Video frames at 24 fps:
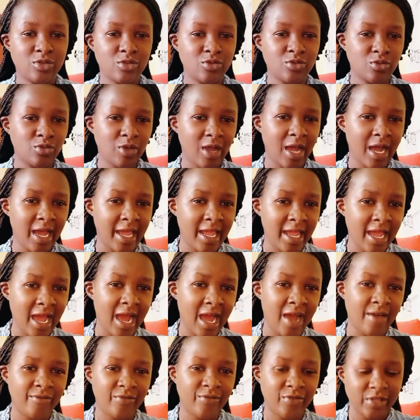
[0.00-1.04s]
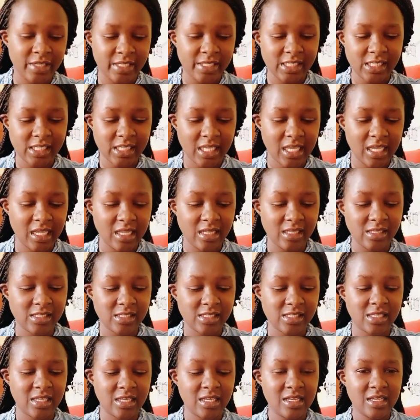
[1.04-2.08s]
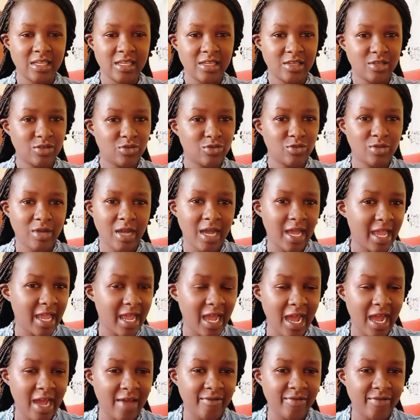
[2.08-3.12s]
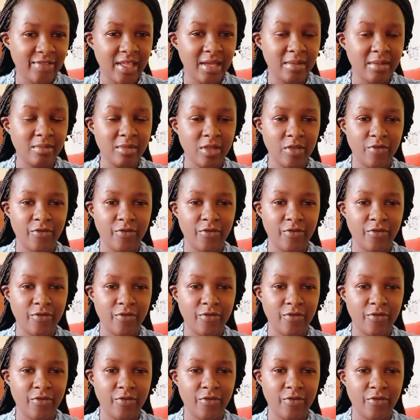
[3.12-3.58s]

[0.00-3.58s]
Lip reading: Do I have these skills? Do I have them?